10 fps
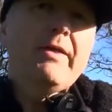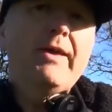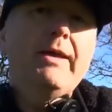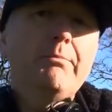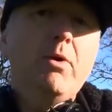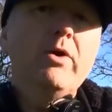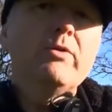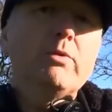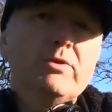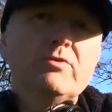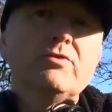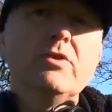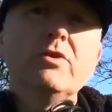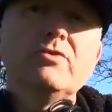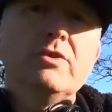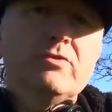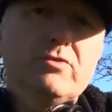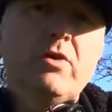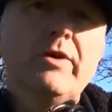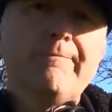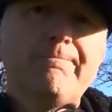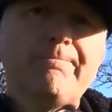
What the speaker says: that in mind when you're searching a site.